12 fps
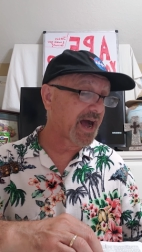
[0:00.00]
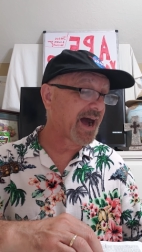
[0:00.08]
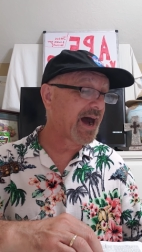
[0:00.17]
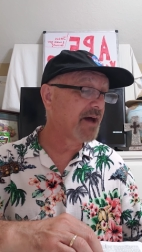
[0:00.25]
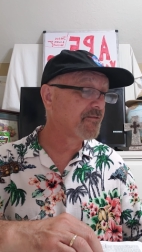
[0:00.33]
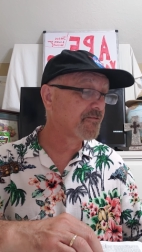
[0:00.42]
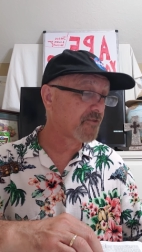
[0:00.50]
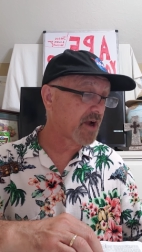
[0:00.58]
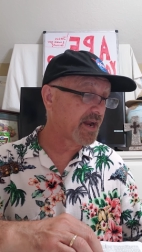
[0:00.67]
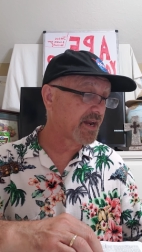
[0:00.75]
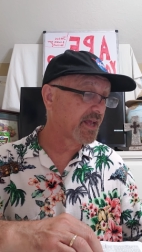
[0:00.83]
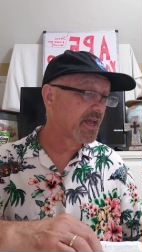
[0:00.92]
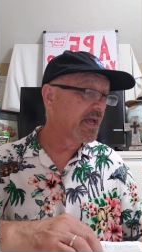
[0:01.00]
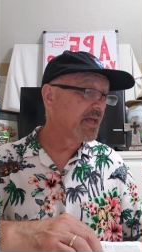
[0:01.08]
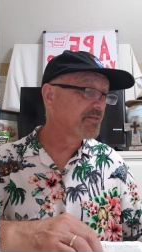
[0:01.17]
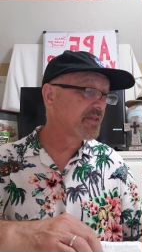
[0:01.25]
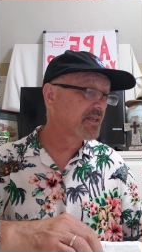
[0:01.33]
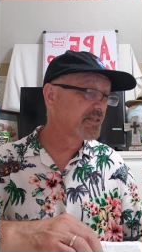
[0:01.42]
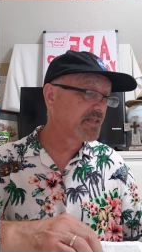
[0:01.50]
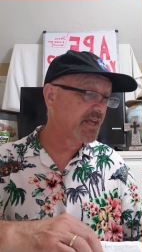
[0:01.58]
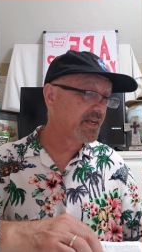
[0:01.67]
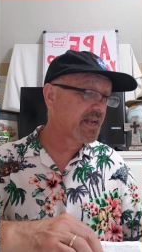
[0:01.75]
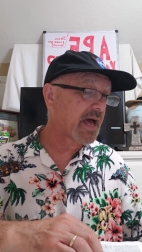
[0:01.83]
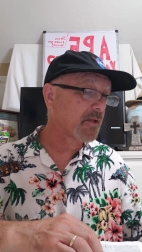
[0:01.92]
On Friday, they
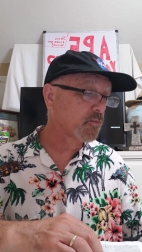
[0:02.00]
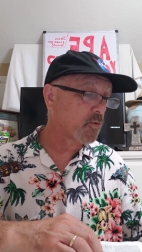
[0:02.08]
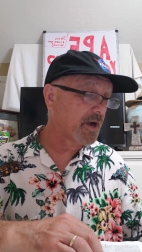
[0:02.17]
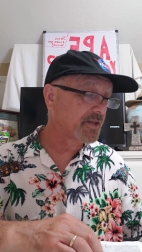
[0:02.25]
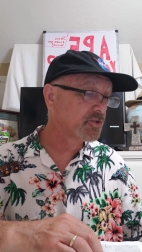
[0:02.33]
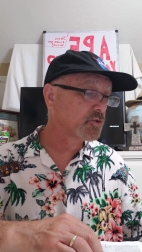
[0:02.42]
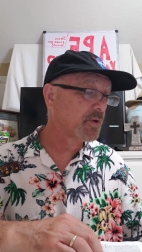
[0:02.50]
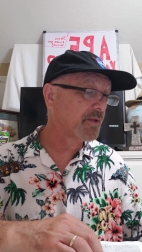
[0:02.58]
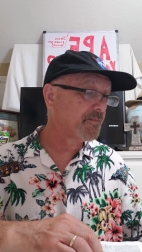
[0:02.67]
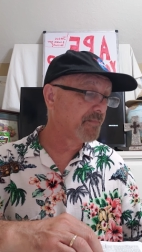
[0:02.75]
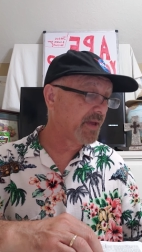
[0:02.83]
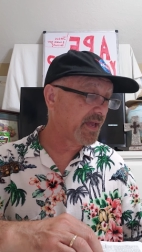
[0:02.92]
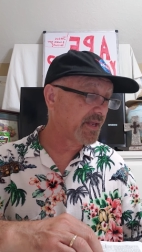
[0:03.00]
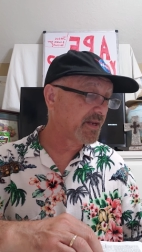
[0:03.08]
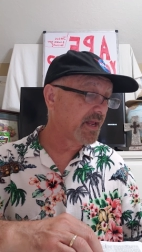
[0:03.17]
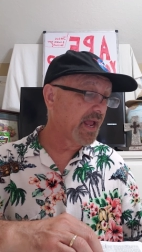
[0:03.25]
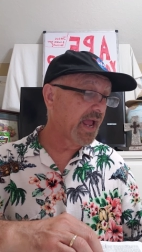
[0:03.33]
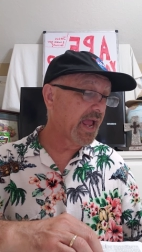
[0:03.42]
did not want to admit